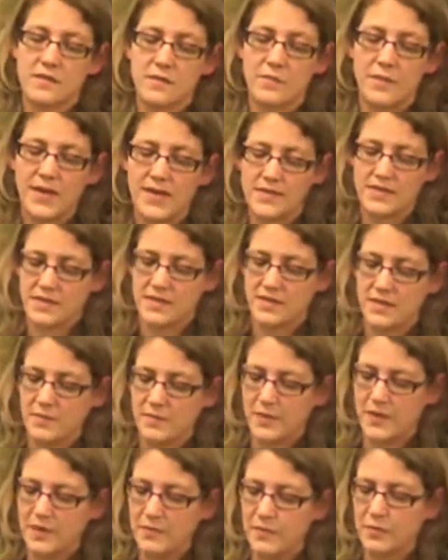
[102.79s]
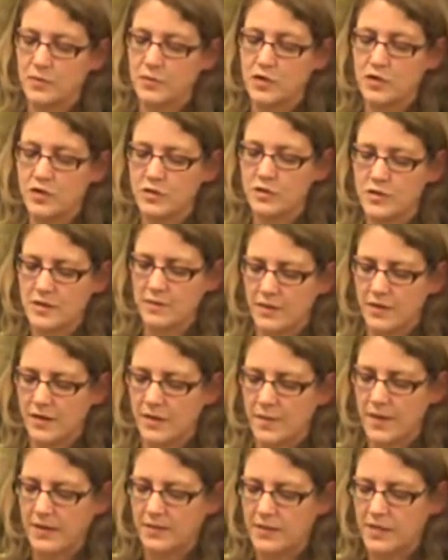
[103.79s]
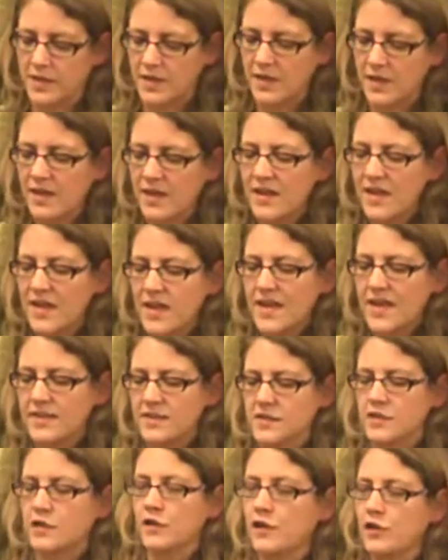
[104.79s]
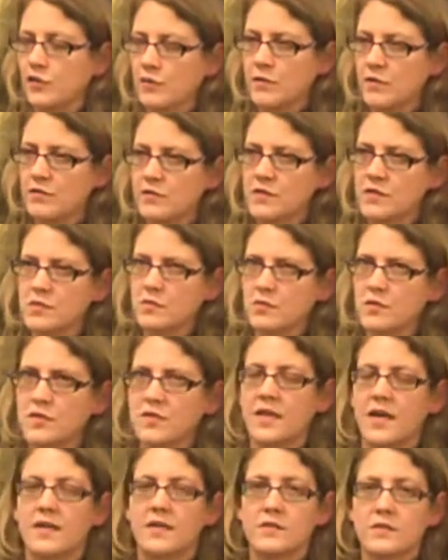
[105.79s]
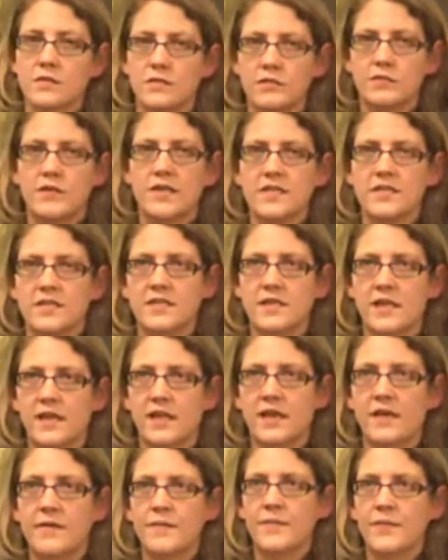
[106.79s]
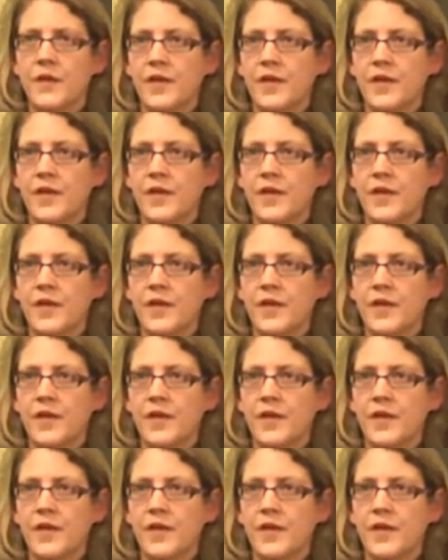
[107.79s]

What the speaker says: The best people to do something about it is the human resource that is already there.